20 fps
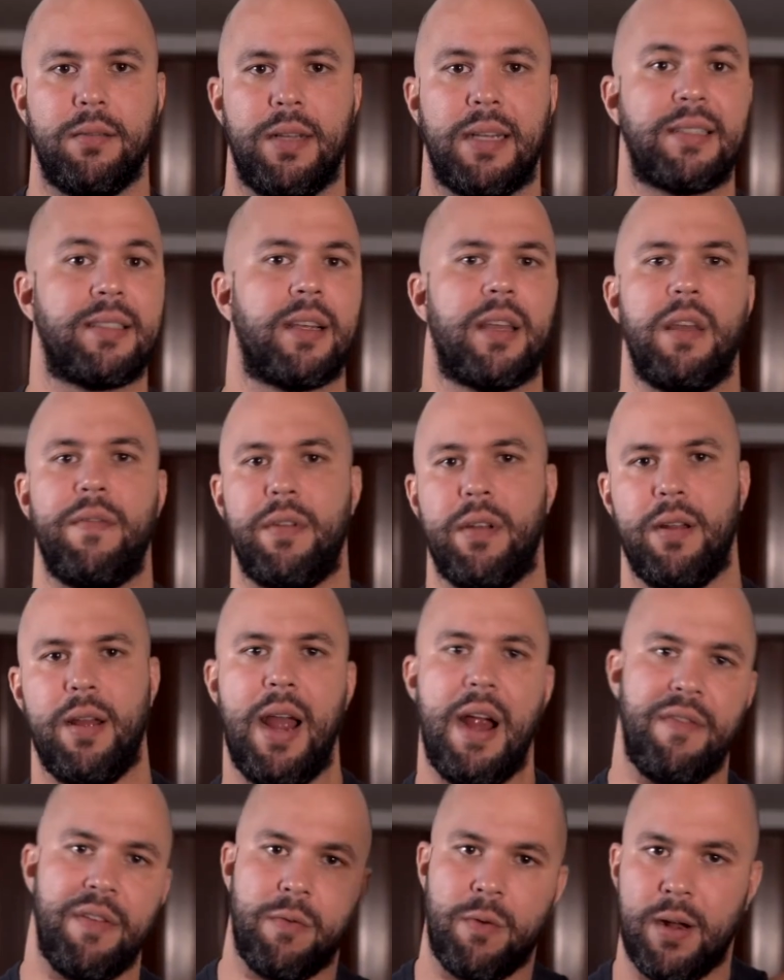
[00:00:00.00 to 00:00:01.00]
That's a given.
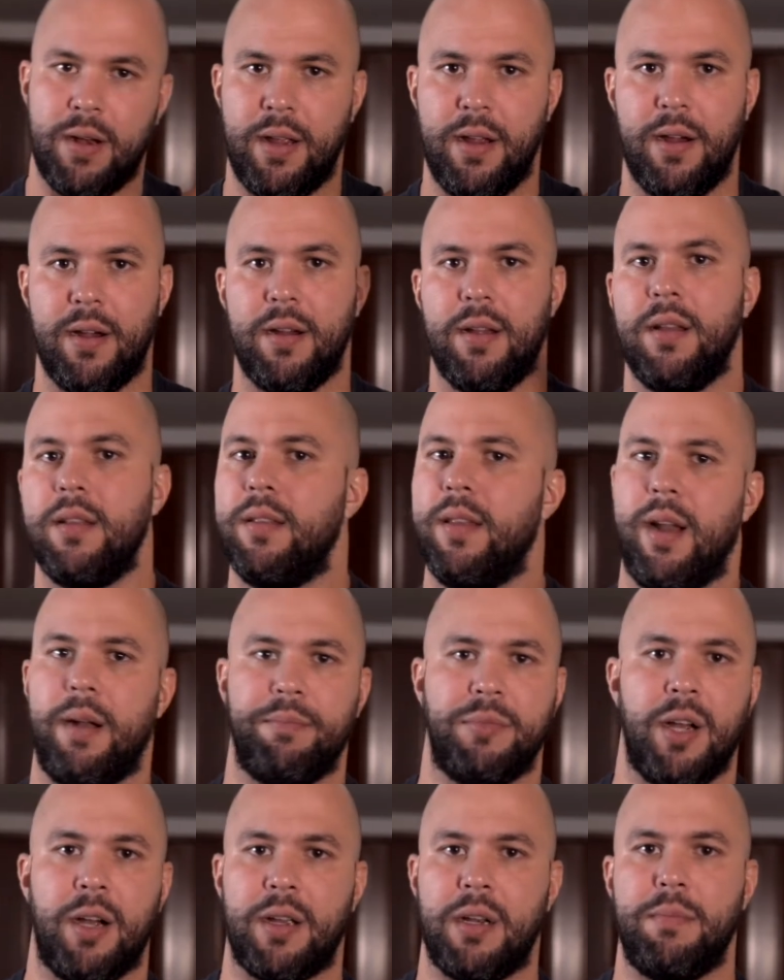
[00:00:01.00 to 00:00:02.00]
Everyone here that
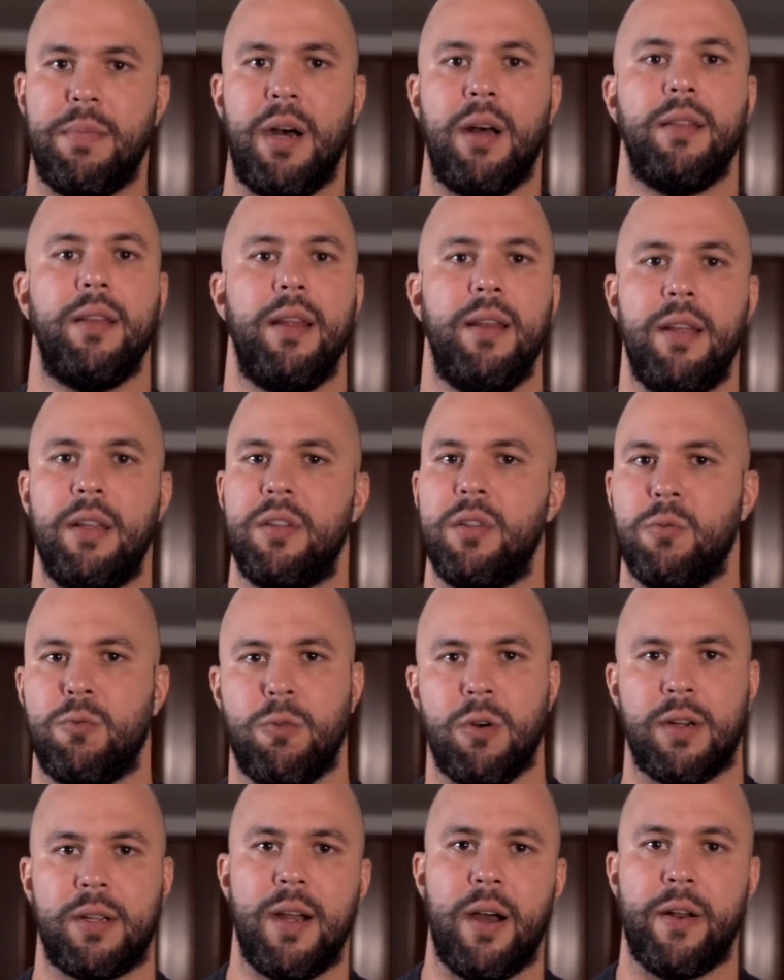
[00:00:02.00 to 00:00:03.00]
I'm talking about, they need to
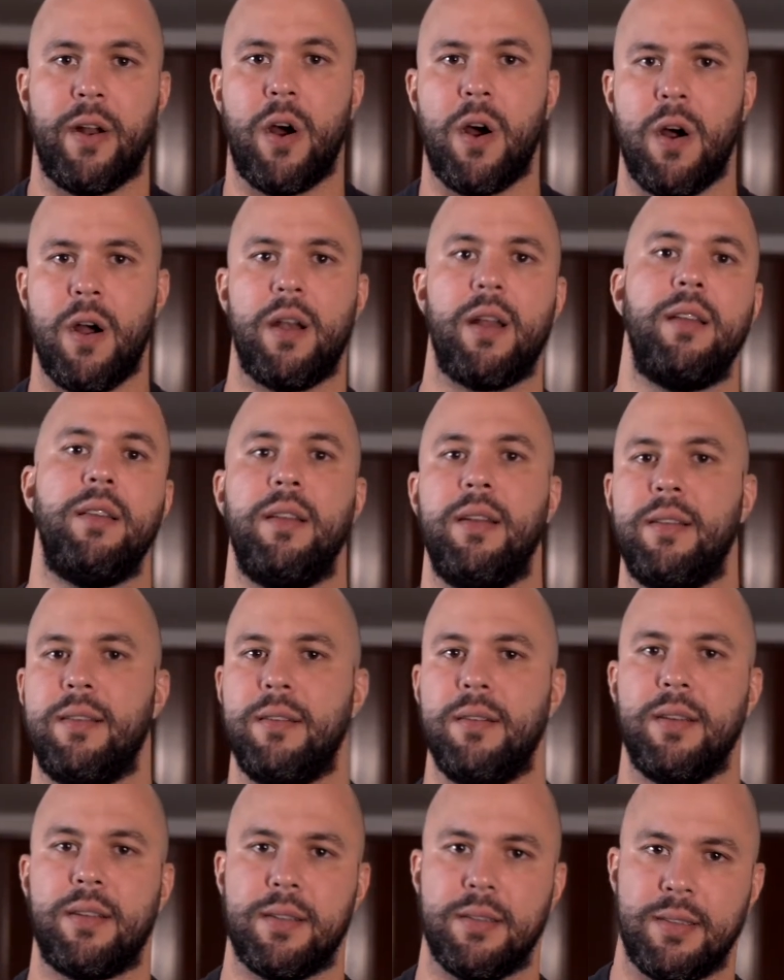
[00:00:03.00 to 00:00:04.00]
work out hard and they need to
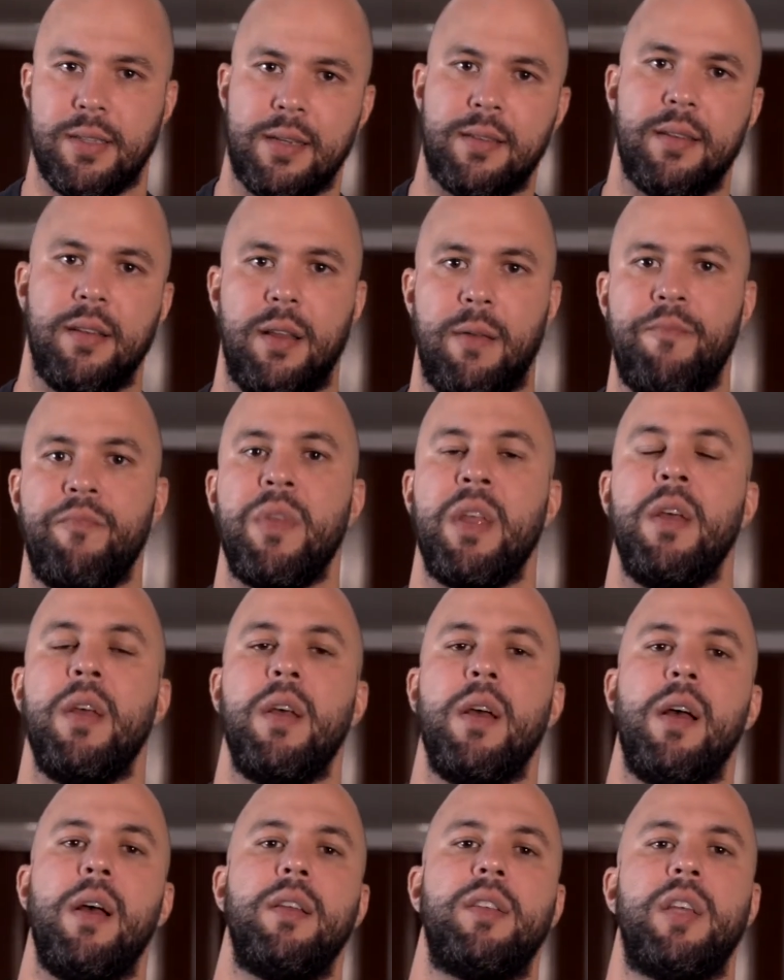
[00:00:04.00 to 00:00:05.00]
do it consistently.
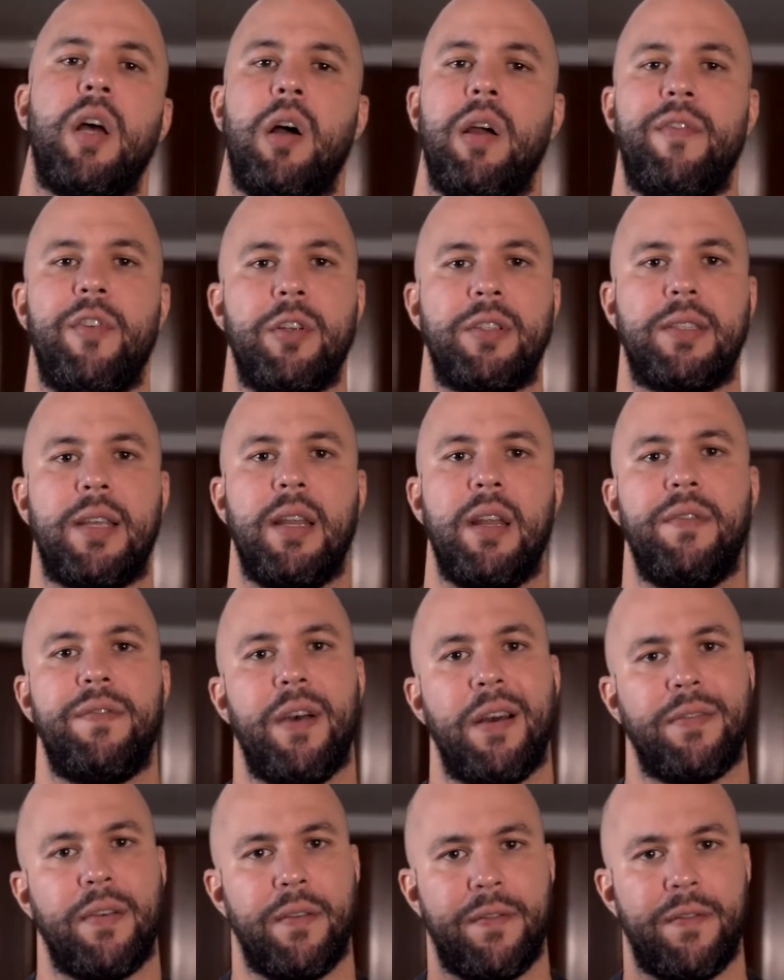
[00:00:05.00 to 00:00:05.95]
So if you're skinny fat,